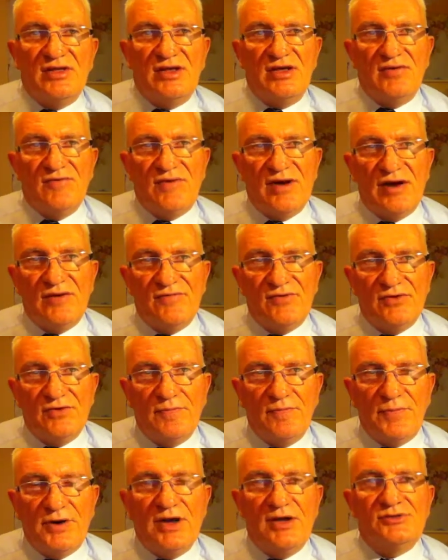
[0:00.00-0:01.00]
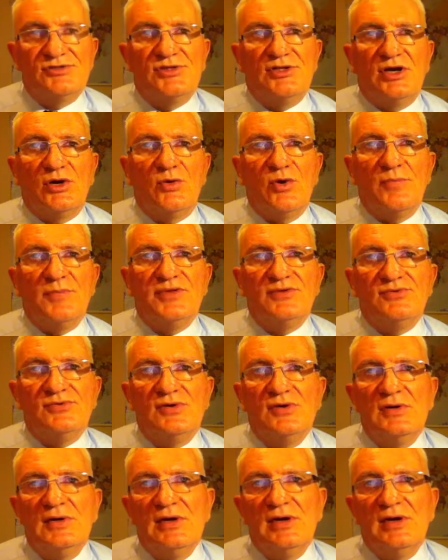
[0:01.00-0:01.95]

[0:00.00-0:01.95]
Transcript: the relevant plant and equipment,